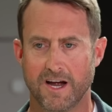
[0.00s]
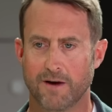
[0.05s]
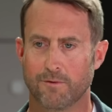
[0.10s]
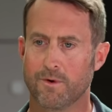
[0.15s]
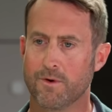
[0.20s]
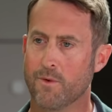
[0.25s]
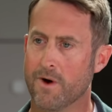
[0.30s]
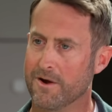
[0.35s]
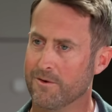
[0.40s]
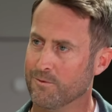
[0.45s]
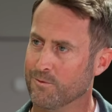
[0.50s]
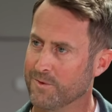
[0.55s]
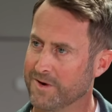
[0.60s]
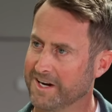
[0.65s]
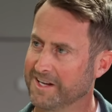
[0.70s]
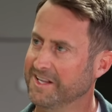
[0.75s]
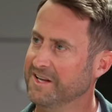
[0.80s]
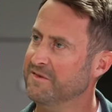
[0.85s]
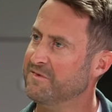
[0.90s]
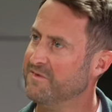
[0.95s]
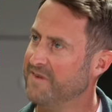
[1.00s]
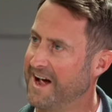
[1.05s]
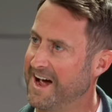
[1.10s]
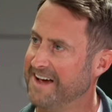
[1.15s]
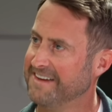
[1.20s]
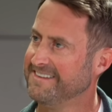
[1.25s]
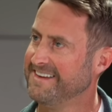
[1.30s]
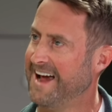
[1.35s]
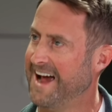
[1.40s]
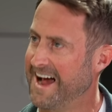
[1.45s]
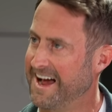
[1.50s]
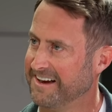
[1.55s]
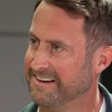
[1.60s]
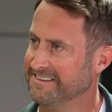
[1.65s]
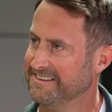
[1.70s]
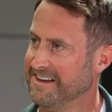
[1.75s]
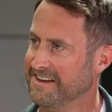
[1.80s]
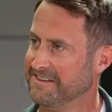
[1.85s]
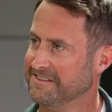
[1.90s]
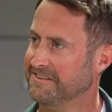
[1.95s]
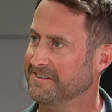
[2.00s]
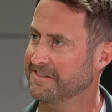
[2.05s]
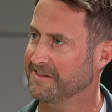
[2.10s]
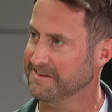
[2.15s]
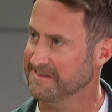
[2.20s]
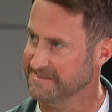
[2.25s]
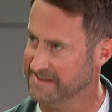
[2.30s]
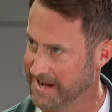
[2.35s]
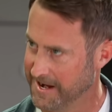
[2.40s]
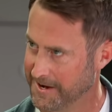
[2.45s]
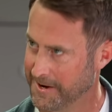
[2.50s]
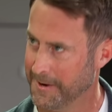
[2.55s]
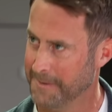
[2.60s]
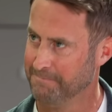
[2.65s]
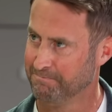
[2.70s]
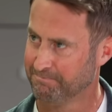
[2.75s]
we want really fast access to the data.